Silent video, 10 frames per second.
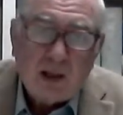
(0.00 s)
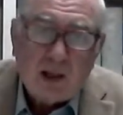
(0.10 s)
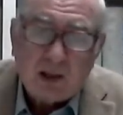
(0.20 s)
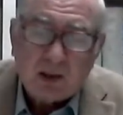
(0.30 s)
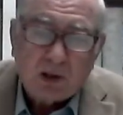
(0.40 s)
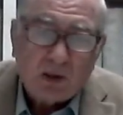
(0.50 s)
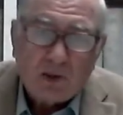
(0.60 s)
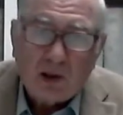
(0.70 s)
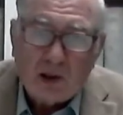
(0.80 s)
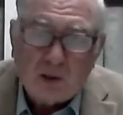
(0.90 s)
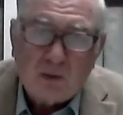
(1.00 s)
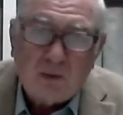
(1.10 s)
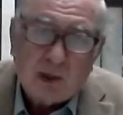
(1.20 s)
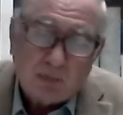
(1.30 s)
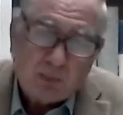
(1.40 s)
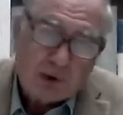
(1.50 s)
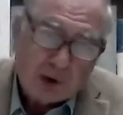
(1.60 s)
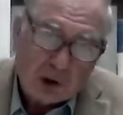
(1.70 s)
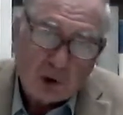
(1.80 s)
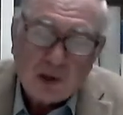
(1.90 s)
And so they'd go and they'd
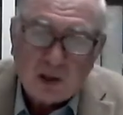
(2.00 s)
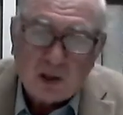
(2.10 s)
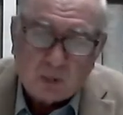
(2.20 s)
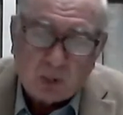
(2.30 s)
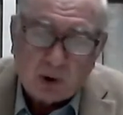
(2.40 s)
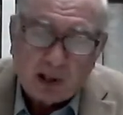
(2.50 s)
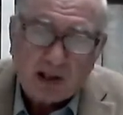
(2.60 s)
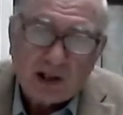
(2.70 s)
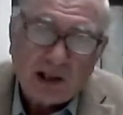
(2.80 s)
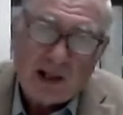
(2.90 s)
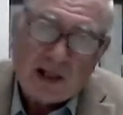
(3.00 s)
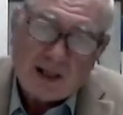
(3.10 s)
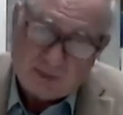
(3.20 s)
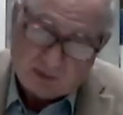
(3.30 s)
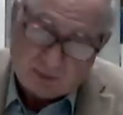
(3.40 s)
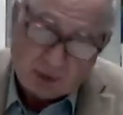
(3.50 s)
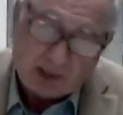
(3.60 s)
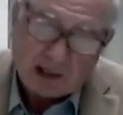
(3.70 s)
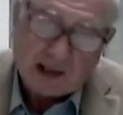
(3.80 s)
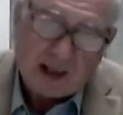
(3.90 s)
put dirt in a press, and then they would
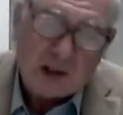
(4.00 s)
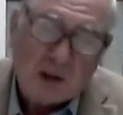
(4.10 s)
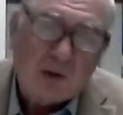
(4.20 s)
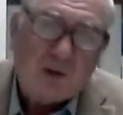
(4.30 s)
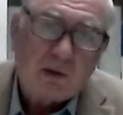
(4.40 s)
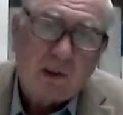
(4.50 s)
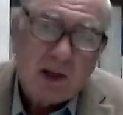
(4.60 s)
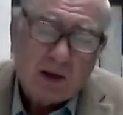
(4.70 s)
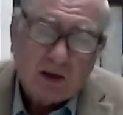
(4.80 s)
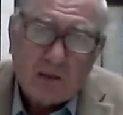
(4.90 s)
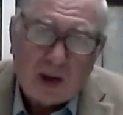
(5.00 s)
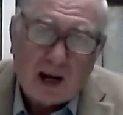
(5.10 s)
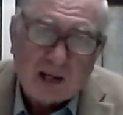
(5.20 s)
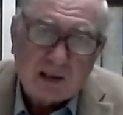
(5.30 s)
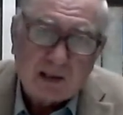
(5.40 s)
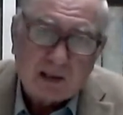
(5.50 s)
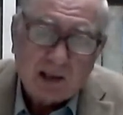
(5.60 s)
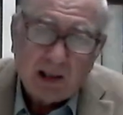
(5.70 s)
press that dirt, compact it,